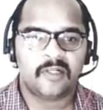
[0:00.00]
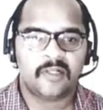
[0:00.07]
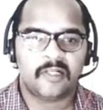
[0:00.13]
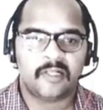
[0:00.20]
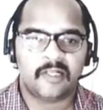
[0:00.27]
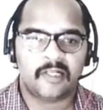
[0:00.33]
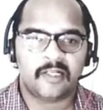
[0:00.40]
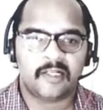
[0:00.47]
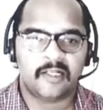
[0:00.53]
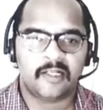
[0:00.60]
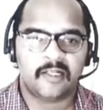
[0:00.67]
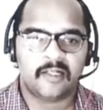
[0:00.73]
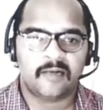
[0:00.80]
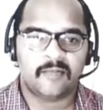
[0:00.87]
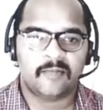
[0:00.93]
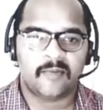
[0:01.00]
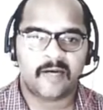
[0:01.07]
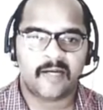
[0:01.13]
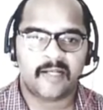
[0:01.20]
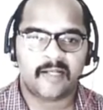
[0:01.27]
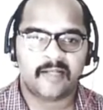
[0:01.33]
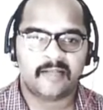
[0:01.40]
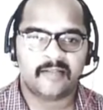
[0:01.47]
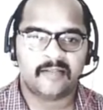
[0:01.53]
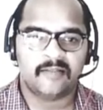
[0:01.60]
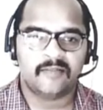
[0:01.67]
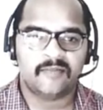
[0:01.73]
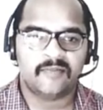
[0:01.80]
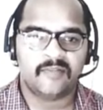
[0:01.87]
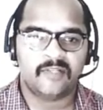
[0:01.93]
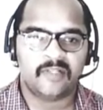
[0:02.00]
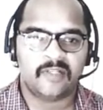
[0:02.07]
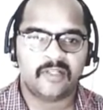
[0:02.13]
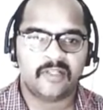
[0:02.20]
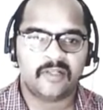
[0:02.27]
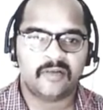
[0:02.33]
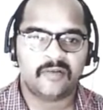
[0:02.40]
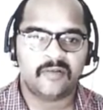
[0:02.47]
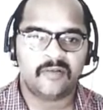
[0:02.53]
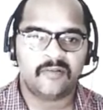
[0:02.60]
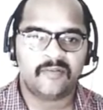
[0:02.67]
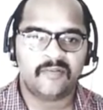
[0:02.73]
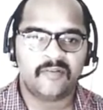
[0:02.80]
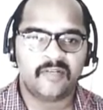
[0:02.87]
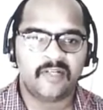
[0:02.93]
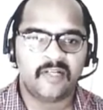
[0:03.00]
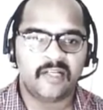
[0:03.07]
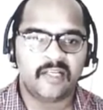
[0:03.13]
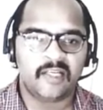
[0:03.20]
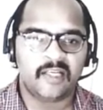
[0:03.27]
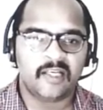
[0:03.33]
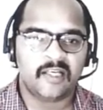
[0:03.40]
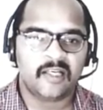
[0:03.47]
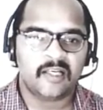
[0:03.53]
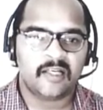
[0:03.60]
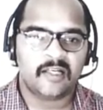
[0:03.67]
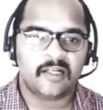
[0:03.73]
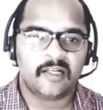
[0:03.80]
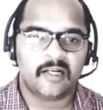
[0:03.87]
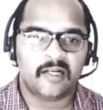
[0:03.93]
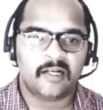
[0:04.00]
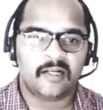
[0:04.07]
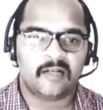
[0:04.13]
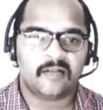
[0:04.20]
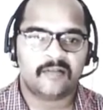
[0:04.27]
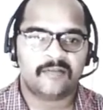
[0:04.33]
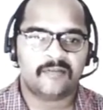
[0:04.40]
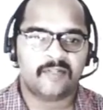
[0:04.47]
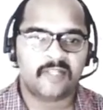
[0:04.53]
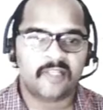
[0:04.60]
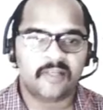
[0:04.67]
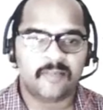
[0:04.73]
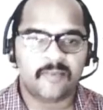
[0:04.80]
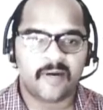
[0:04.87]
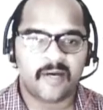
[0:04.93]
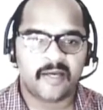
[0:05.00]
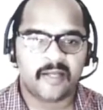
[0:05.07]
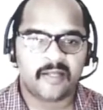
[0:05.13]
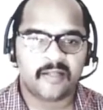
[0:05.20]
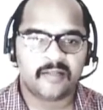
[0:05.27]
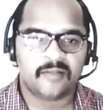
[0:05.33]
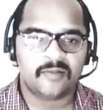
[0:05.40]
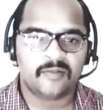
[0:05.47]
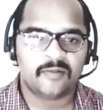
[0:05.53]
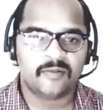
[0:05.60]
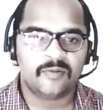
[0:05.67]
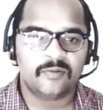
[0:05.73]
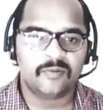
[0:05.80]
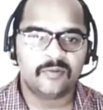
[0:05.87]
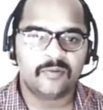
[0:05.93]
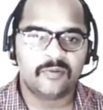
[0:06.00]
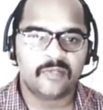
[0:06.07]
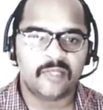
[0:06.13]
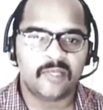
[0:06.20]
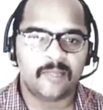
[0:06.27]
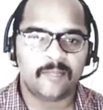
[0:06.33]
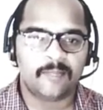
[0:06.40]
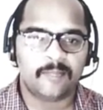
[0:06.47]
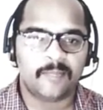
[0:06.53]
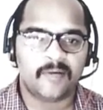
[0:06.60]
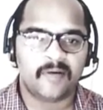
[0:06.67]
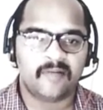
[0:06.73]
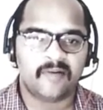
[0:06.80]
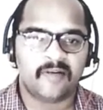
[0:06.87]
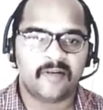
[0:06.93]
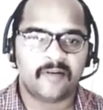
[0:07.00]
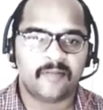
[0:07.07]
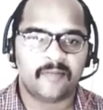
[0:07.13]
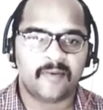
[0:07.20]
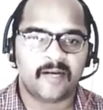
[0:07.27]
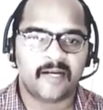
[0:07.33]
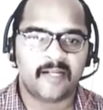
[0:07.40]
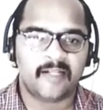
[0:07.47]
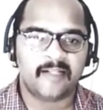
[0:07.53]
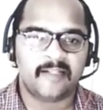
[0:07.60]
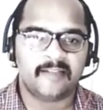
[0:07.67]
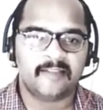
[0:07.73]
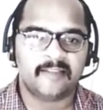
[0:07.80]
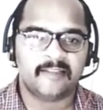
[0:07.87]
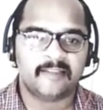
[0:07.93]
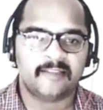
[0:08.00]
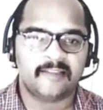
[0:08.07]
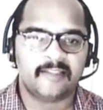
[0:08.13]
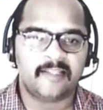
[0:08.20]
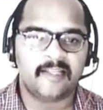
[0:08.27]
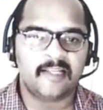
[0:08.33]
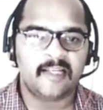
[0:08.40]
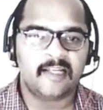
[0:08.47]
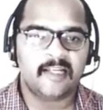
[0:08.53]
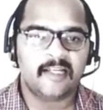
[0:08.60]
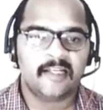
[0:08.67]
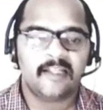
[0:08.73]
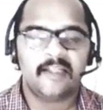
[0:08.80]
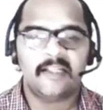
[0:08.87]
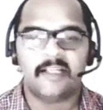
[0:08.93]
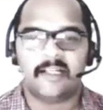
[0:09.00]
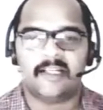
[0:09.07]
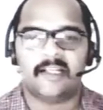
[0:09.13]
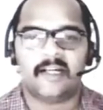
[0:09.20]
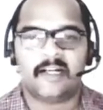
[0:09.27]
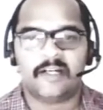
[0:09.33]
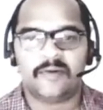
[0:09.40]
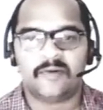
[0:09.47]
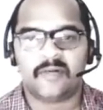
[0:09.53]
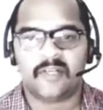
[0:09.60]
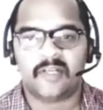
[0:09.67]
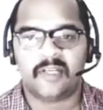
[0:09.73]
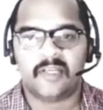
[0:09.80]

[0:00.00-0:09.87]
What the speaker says: integral minus infinity to infinity delta of t minus 2 e power minus st dt, and you can